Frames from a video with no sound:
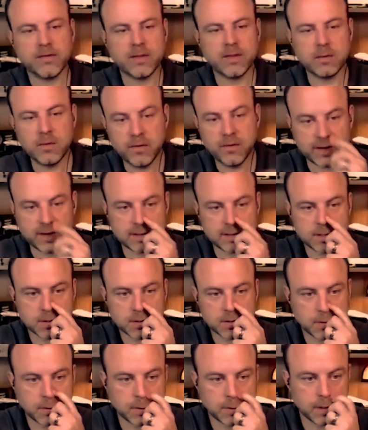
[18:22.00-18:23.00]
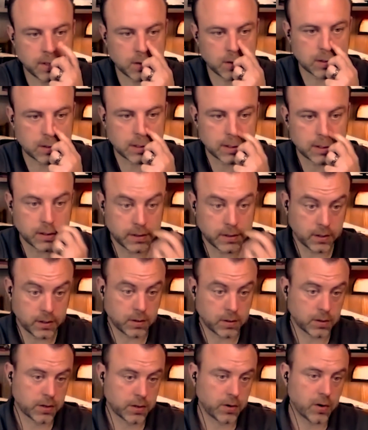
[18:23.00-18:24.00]
to move into
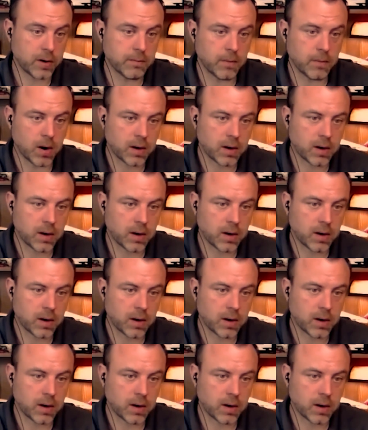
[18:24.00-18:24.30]
your current